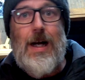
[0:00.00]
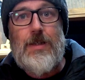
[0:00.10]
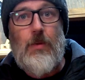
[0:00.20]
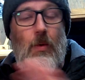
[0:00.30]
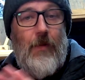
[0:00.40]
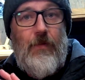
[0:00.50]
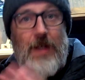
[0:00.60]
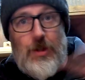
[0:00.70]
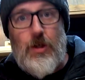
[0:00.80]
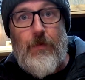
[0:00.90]
So we want to
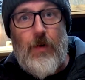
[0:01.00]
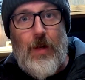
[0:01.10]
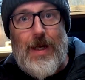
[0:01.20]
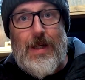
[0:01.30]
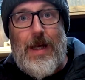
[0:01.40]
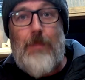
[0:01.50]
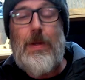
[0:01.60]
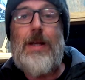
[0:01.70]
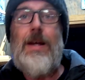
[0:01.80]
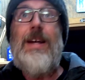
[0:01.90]
finish off all that
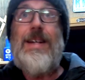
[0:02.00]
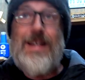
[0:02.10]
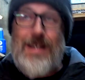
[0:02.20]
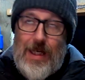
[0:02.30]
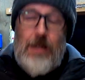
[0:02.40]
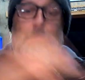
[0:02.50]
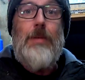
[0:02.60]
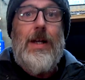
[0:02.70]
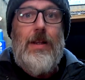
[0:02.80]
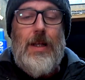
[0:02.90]
gapping, get the
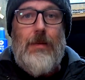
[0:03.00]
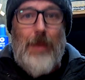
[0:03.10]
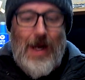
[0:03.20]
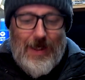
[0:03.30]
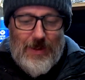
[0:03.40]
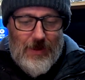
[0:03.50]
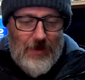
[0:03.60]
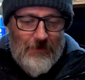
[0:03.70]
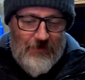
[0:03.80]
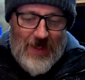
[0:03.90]
bloody thing
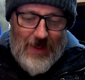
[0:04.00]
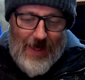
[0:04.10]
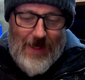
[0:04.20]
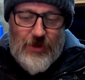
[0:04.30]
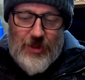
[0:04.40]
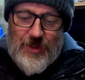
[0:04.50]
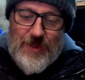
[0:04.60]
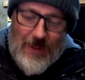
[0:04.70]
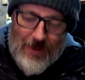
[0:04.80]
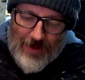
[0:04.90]
painted, lounge
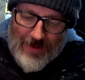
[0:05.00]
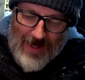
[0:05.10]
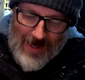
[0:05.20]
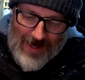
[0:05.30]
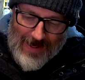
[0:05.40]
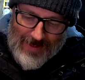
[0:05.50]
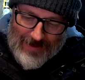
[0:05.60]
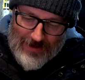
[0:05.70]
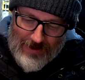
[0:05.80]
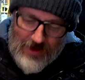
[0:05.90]
ceiling,
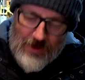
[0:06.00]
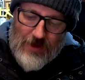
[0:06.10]
and